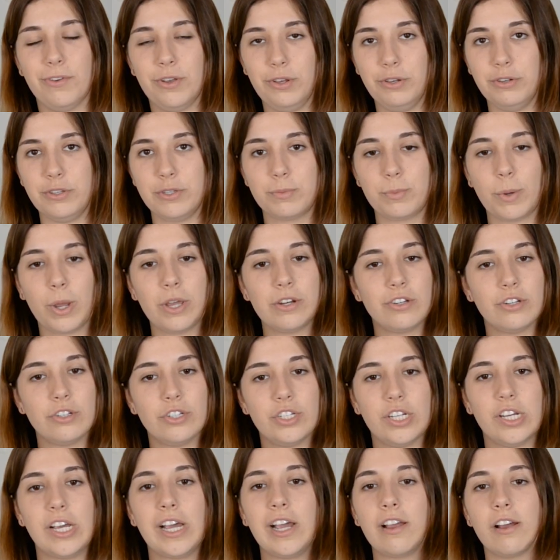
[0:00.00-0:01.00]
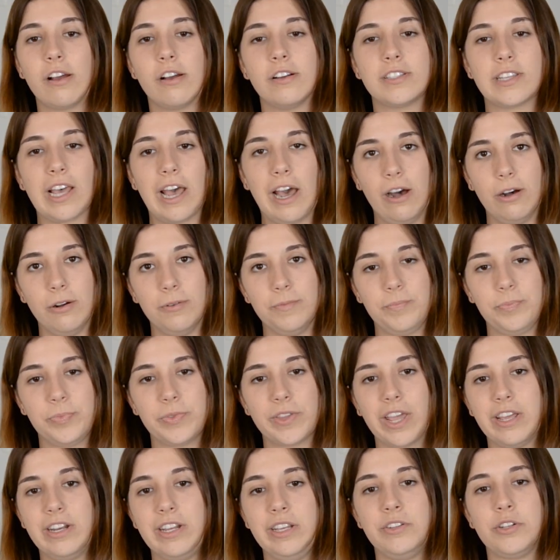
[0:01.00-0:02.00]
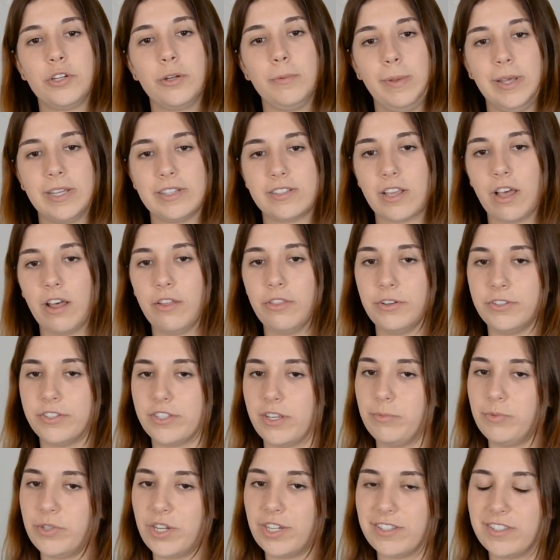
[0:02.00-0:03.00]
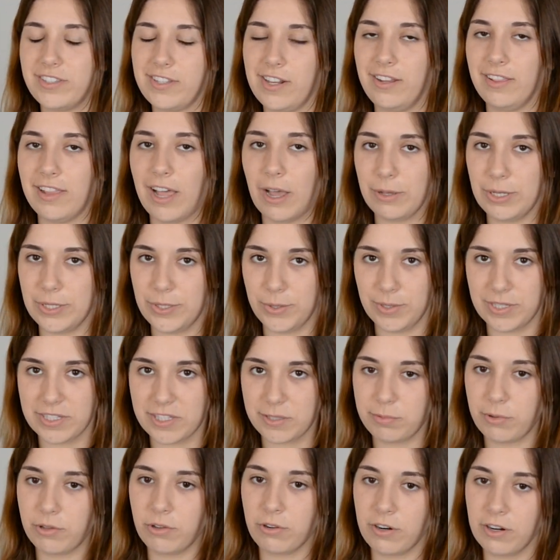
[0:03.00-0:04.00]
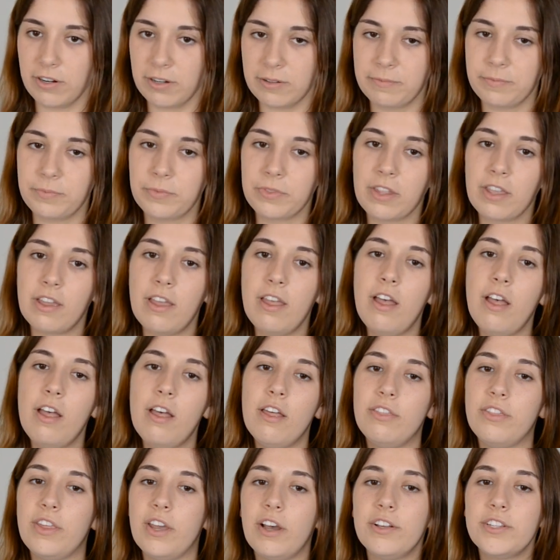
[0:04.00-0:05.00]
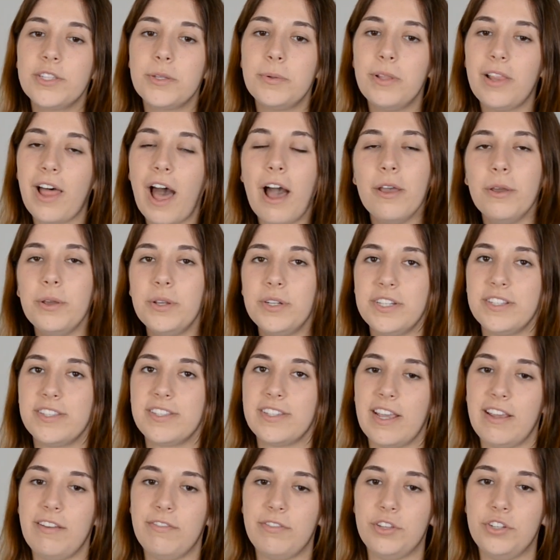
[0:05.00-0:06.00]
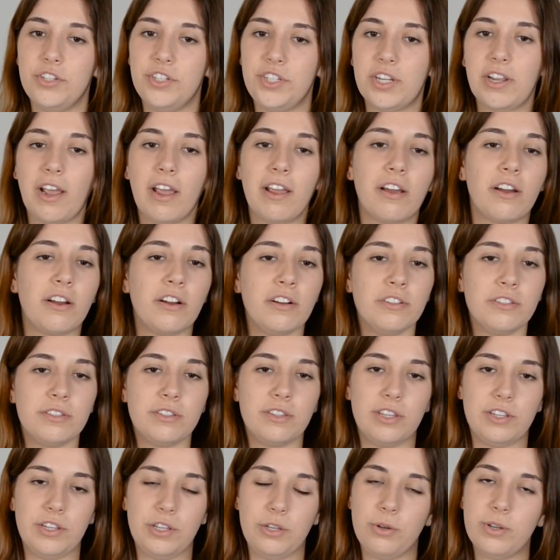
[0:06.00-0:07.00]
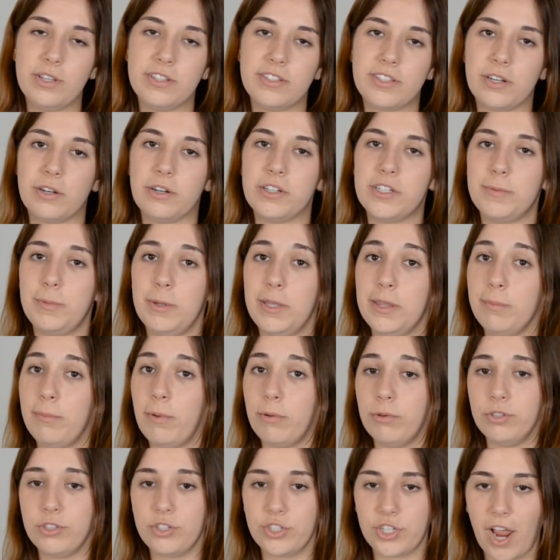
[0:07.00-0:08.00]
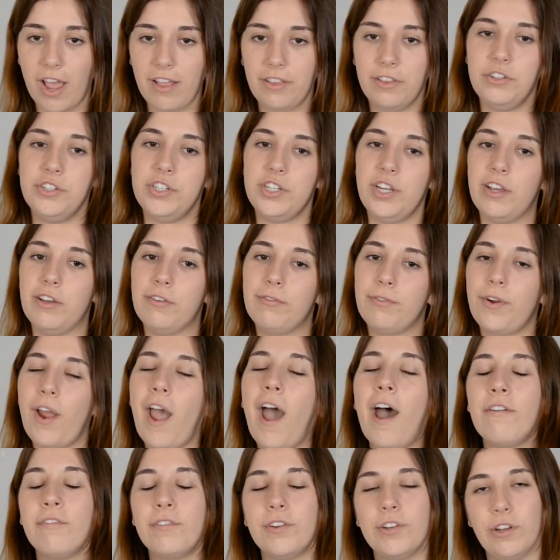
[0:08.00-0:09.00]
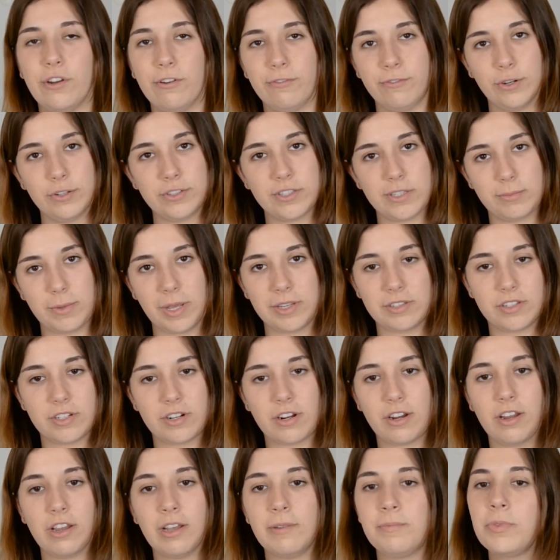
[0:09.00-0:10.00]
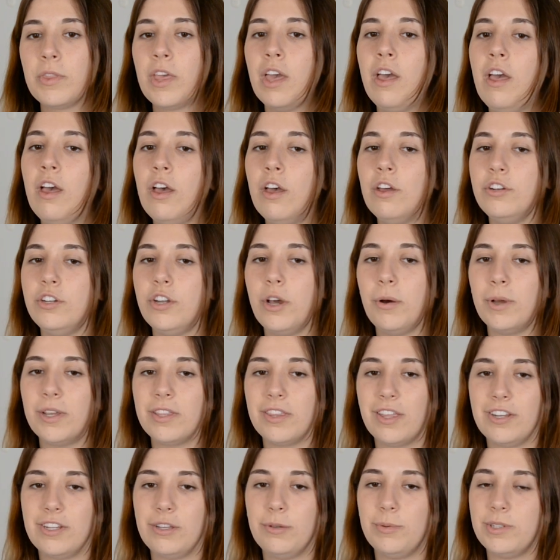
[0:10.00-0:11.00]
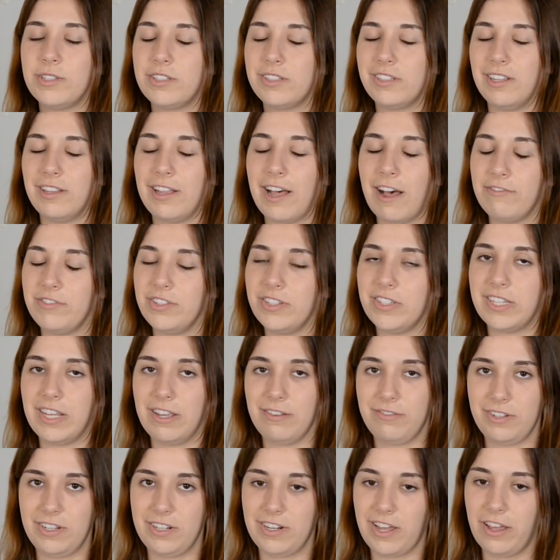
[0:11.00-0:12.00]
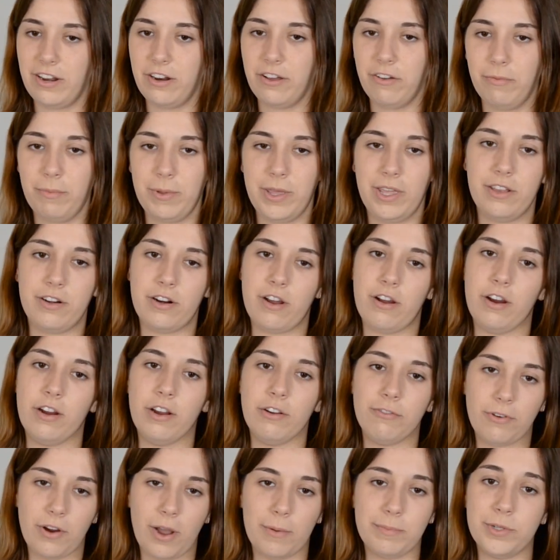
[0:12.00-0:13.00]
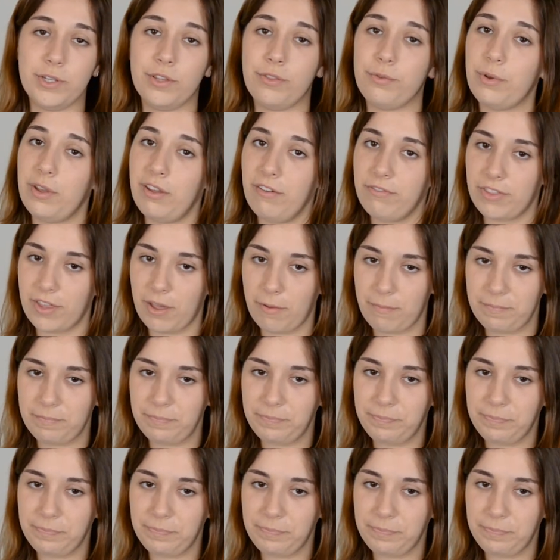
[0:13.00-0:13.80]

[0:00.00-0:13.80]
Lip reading: you to spread your GIRs out and intermix other subjects that allow you to explore. They also allow you to save the GIRs that you consider to be the most challenging for after your first semester, knowing that you will still have the safety net of P&R for up to 3 of them.